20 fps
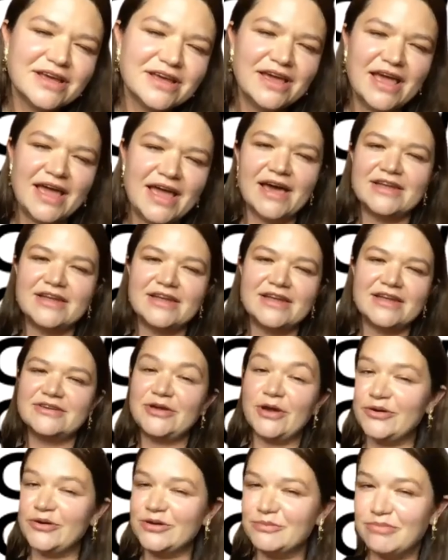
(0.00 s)
and
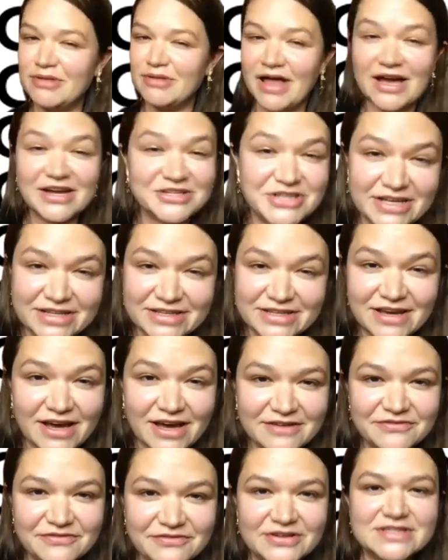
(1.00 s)
go to blockchain
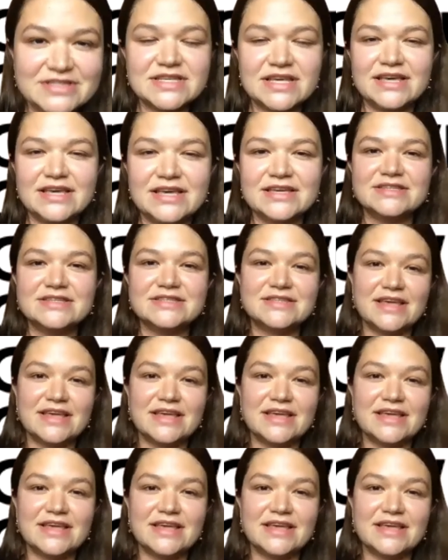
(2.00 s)
conferences